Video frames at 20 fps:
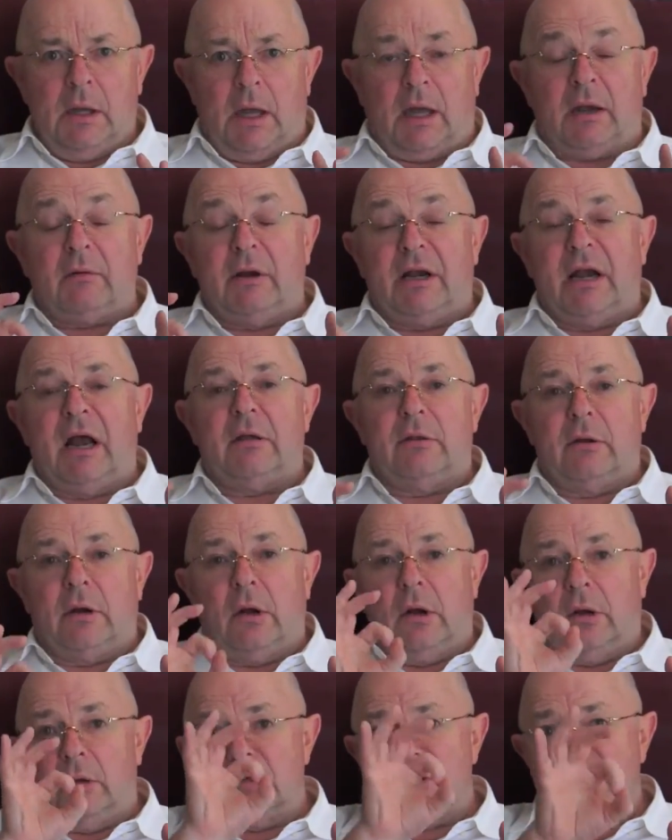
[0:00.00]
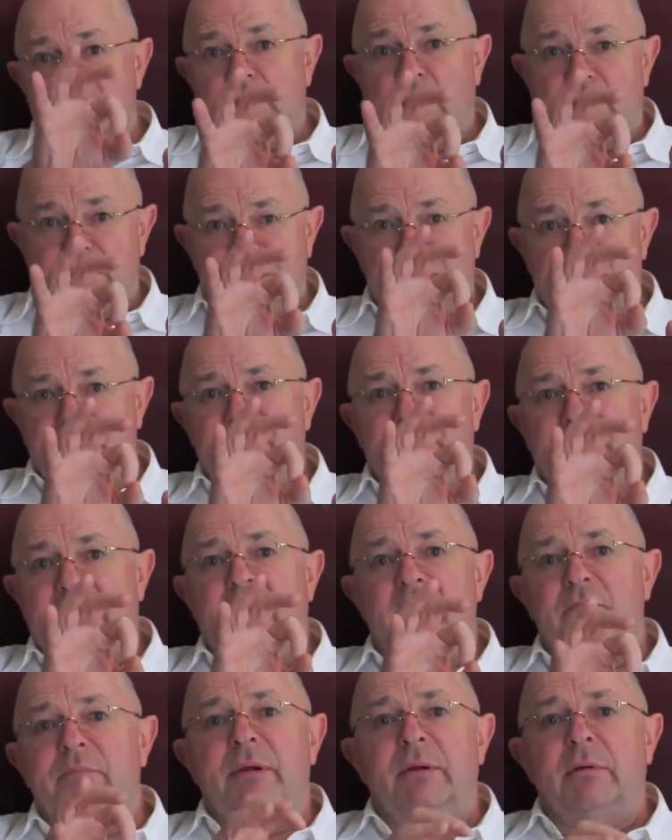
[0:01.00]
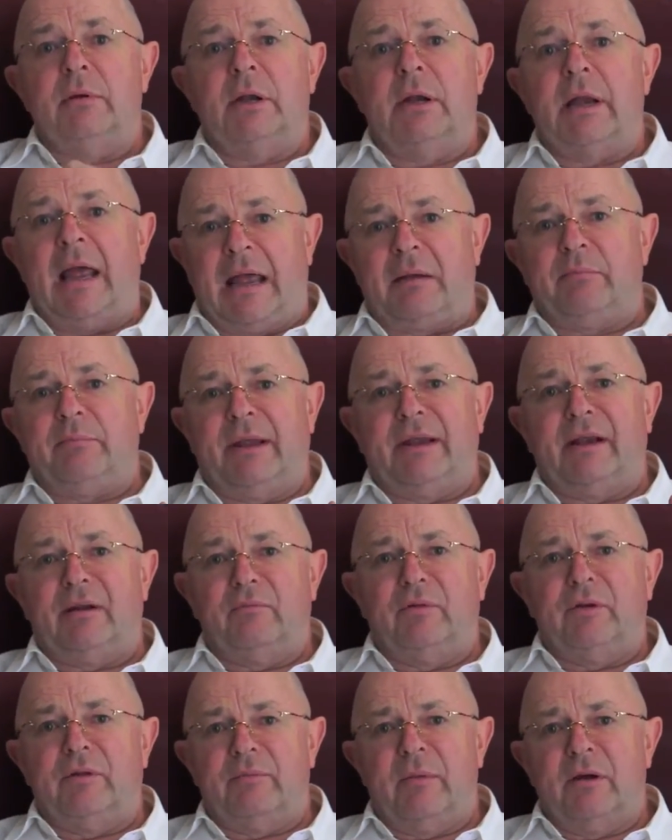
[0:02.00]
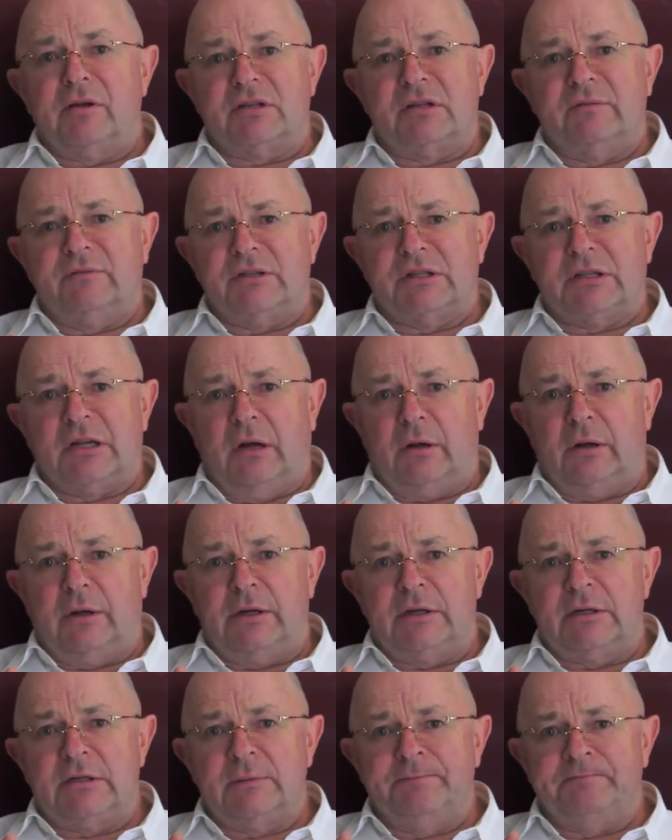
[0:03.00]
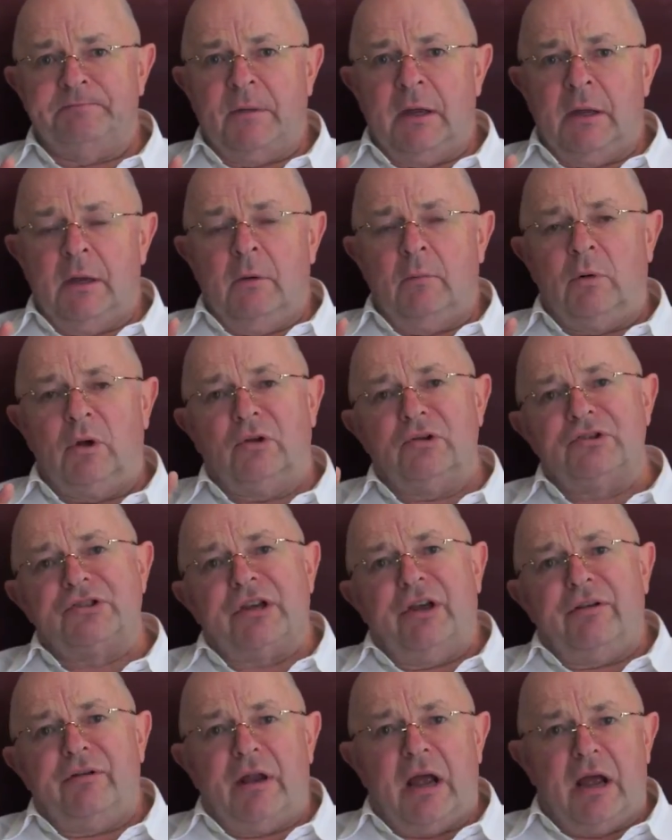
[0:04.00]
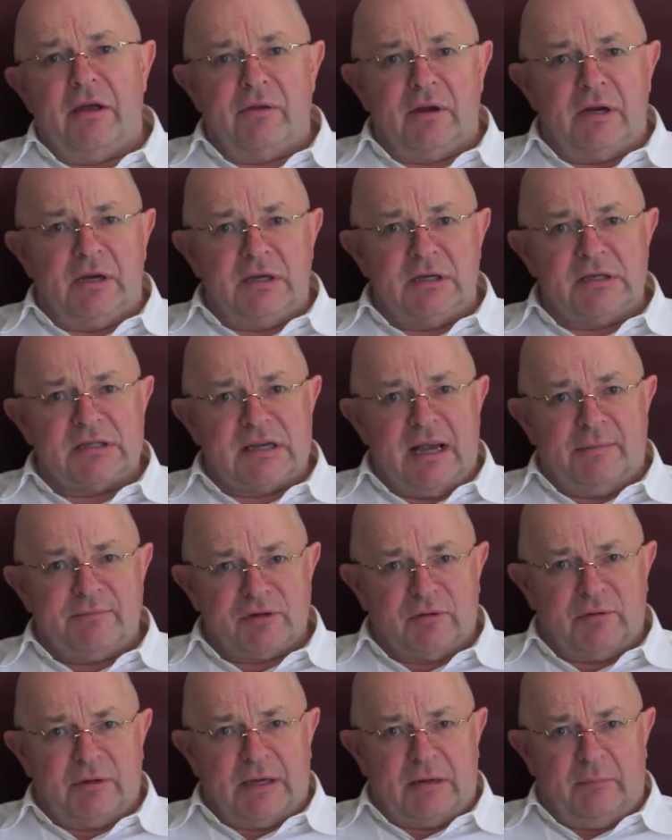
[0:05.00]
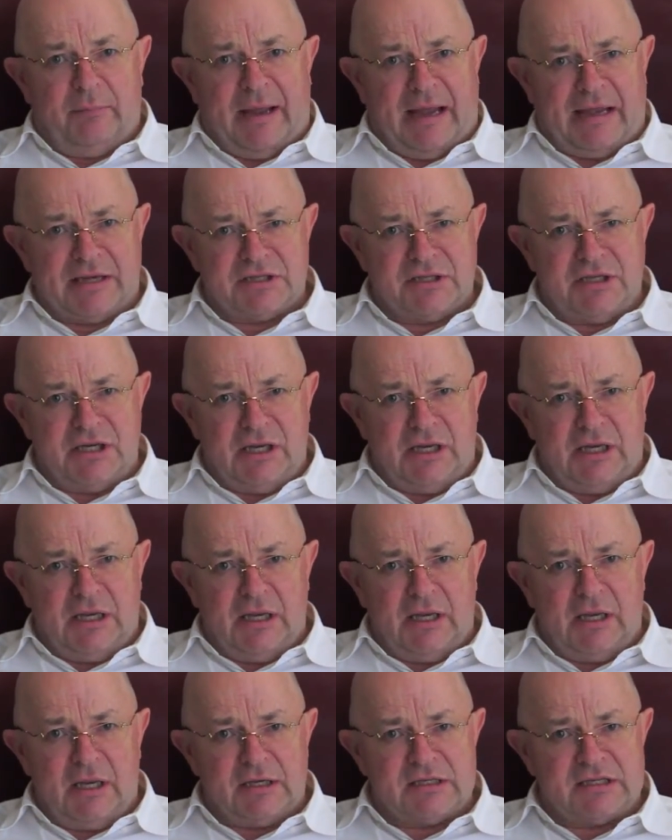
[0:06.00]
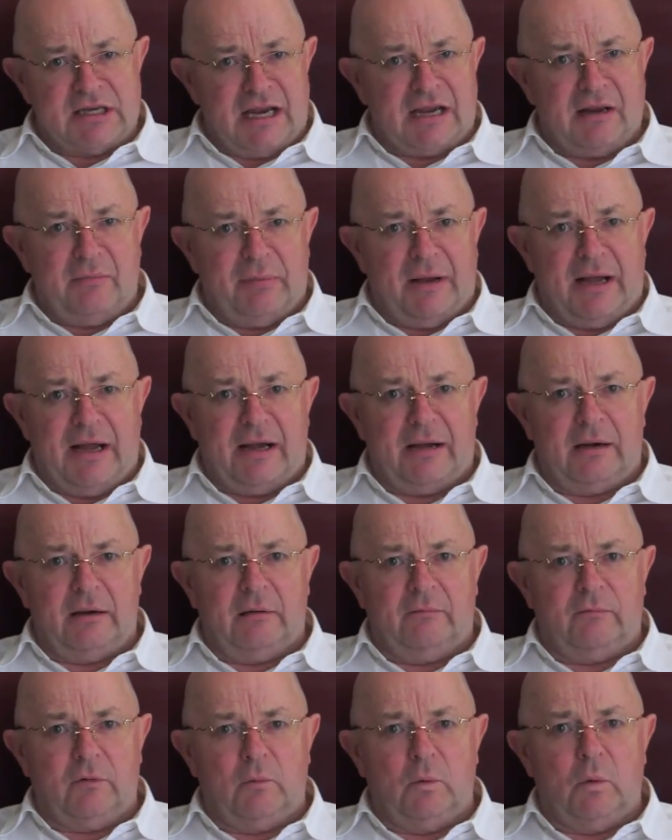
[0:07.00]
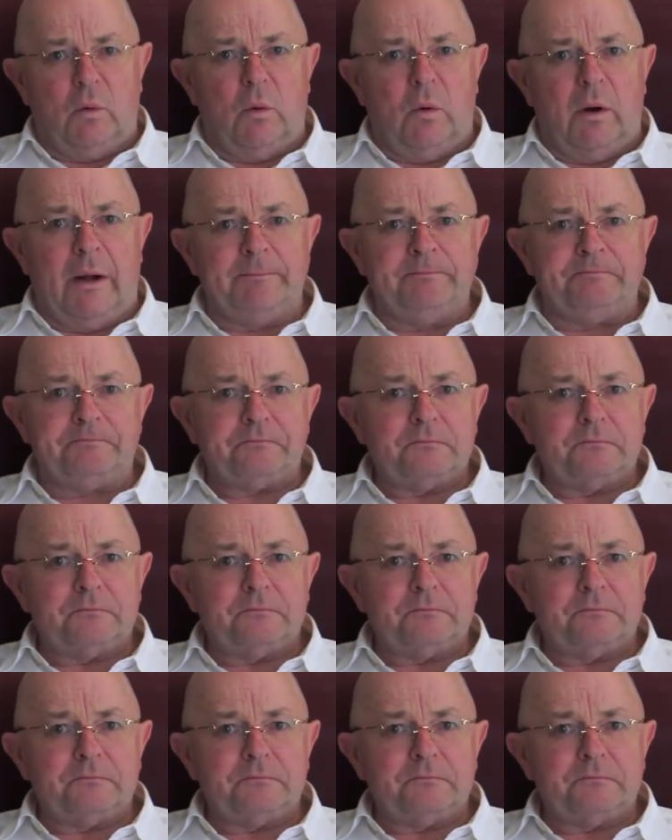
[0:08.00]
And we know that Hollis was during that period at Blenheim with most of his colleagues. We also know that in his subsequent capacity in the second part of the war,